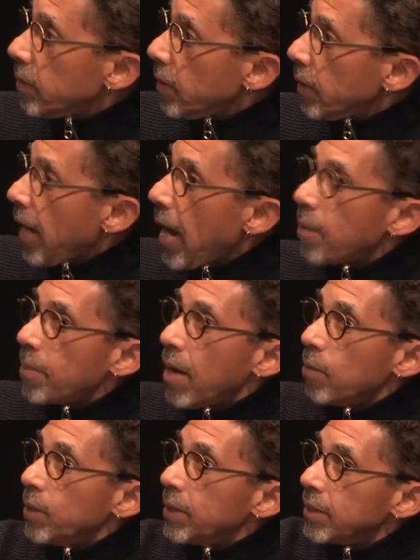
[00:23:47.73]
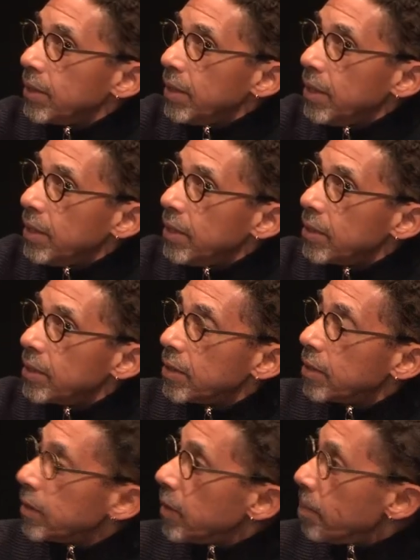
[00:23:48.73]
the camera and we see
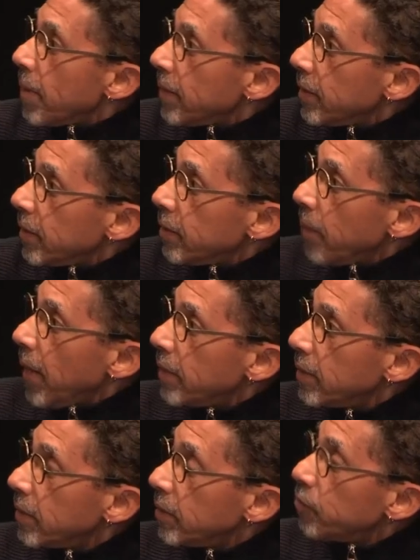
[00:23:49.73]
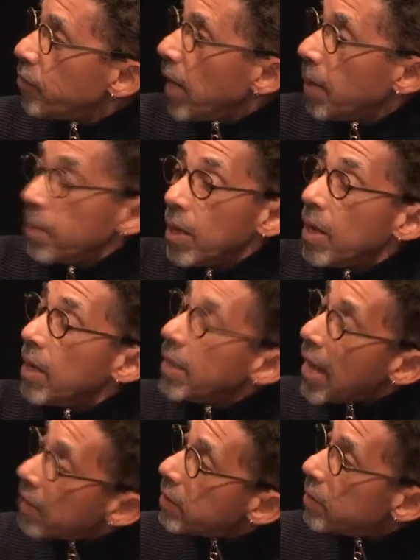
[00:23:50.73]
these domestic spaces yes. framed,
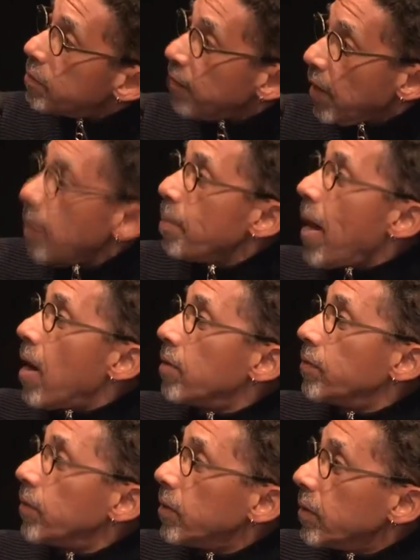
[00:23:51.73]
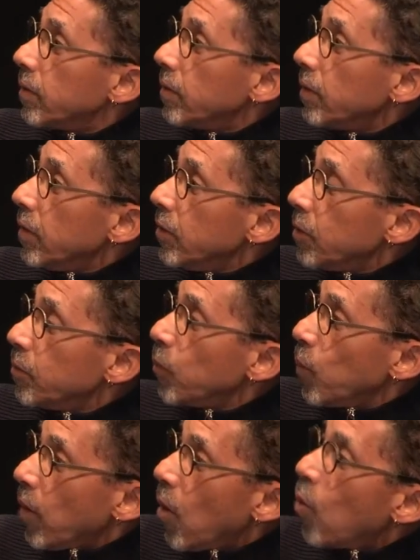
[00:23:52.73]
that's very powerful in terms
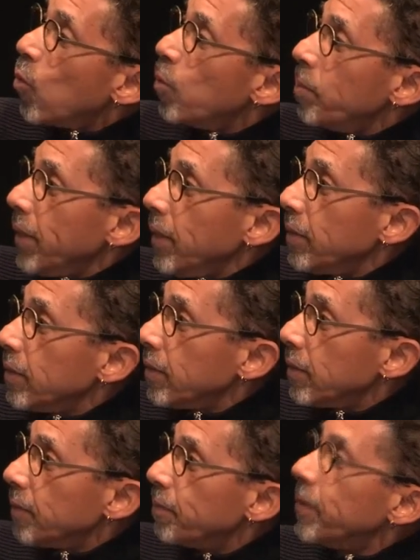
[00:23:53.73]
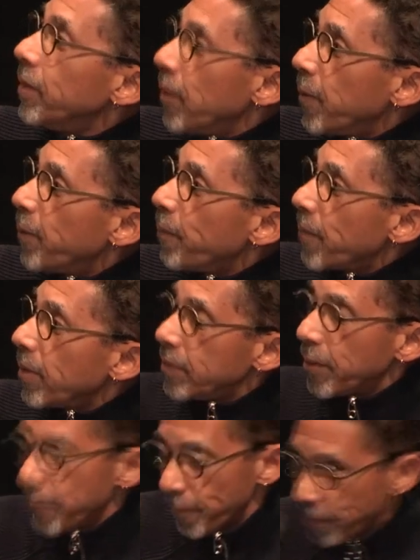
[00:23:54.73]
of what home means. Yes. You know? Yep.
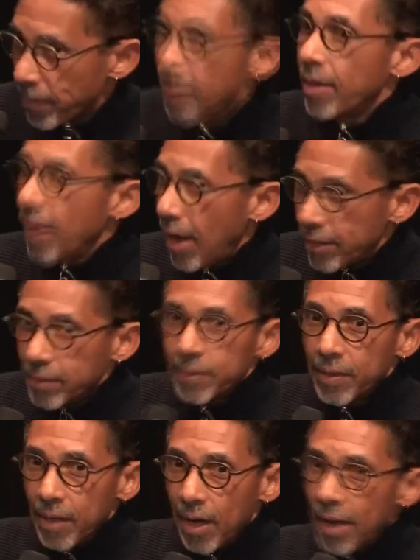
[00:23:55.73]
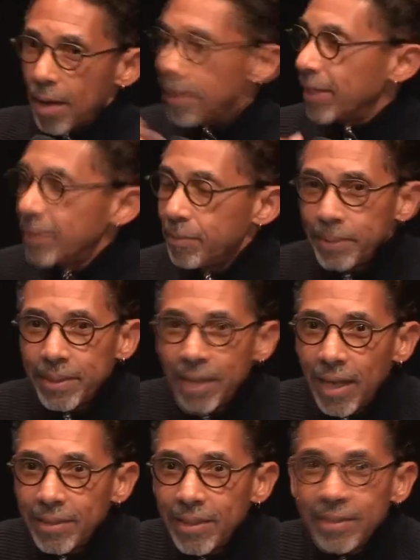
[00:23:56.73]
So Thank I, you. Yep. I, I, shouldn't. Be,
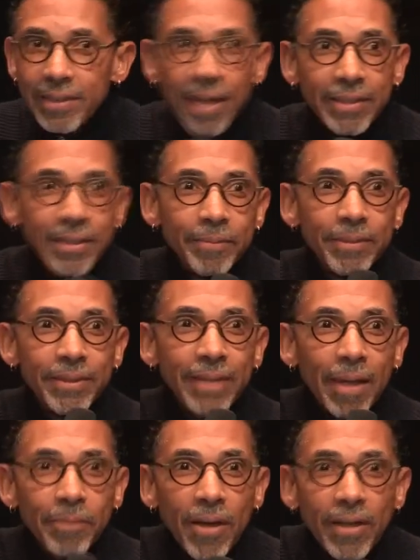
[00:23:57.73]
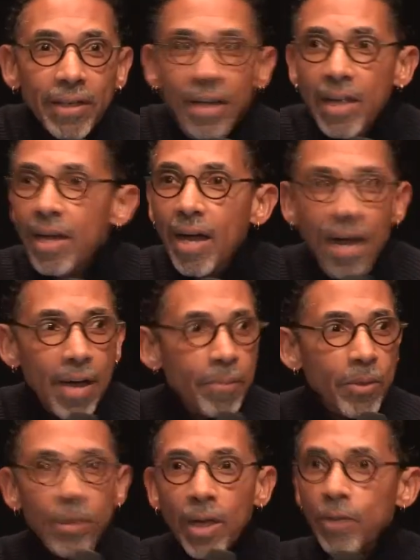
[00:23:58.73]
I shouldn't say. I should stop talking.
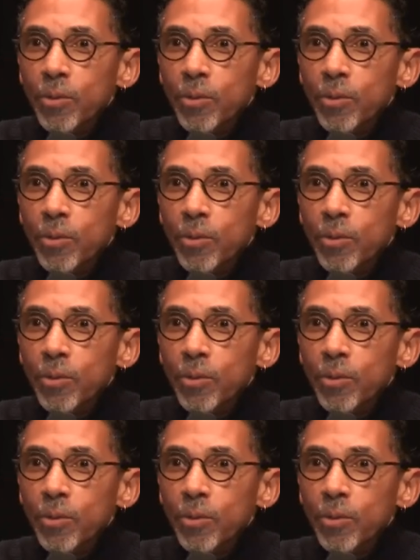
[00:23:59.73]
um, okay,